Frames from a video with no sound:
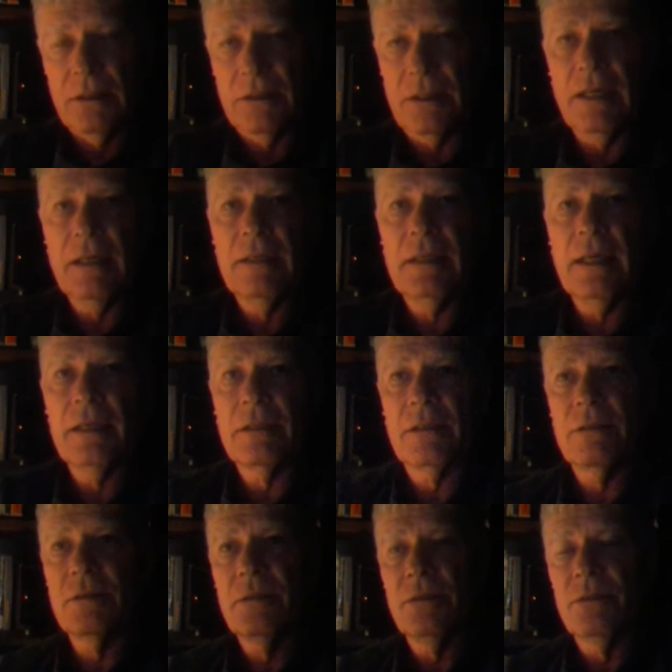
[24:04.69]
So you add that to
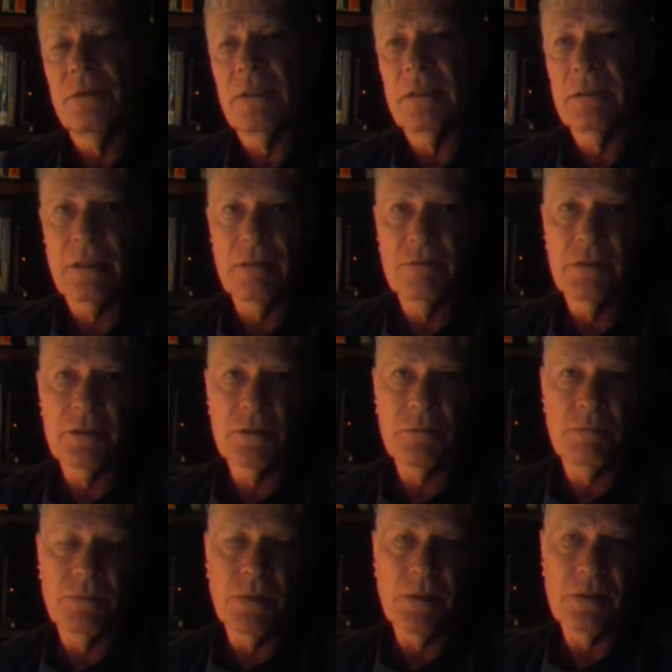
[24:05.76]
the 2 things that I've just
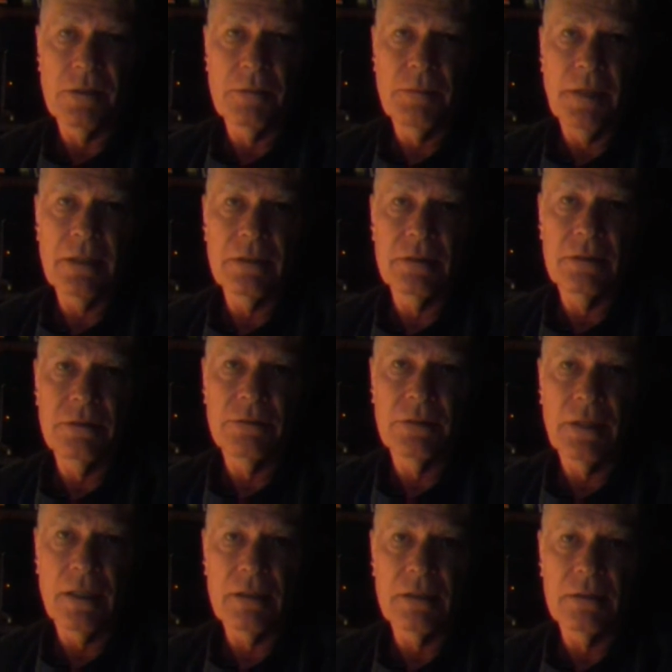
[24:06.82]
spoken about, and you
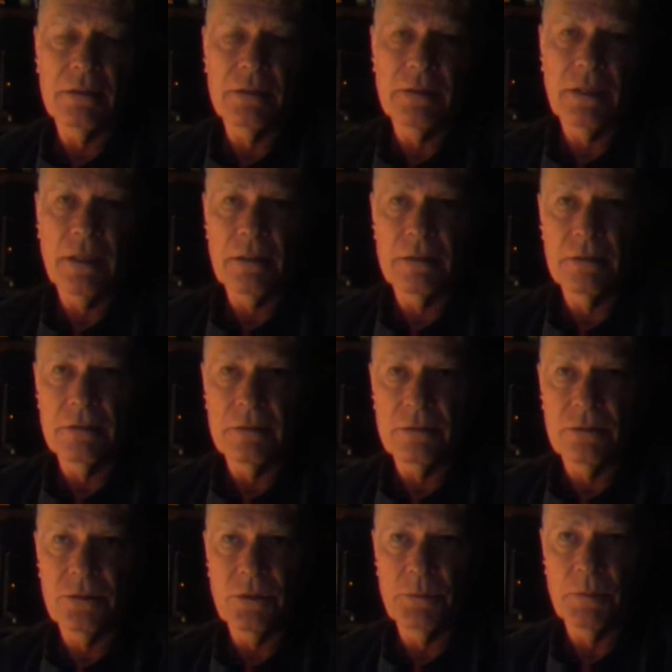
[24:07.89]
got a
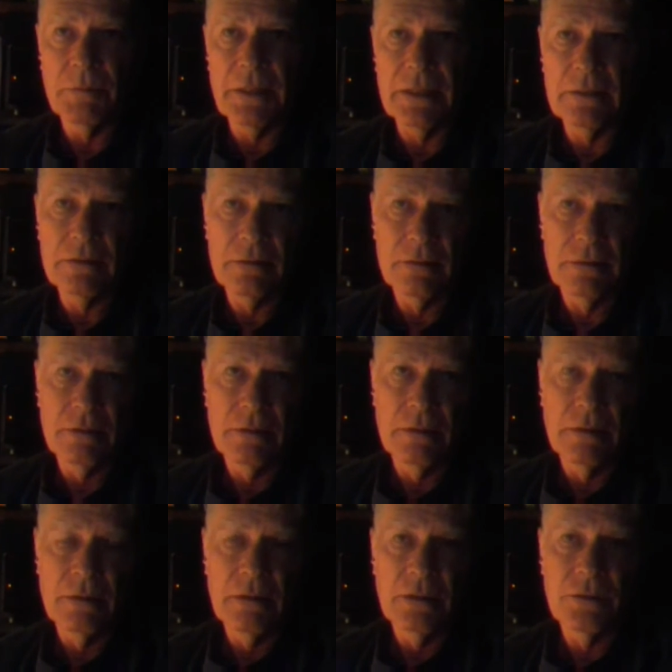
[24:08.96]
Superman,
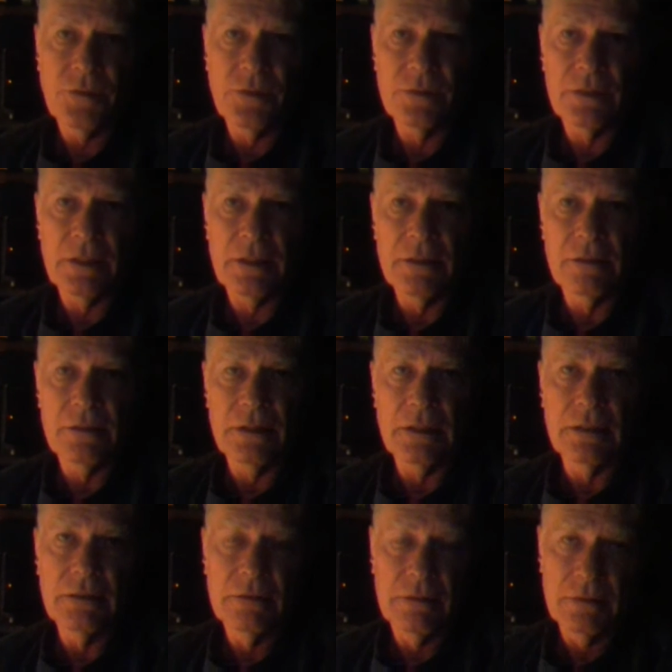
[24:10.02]
as far as I can see.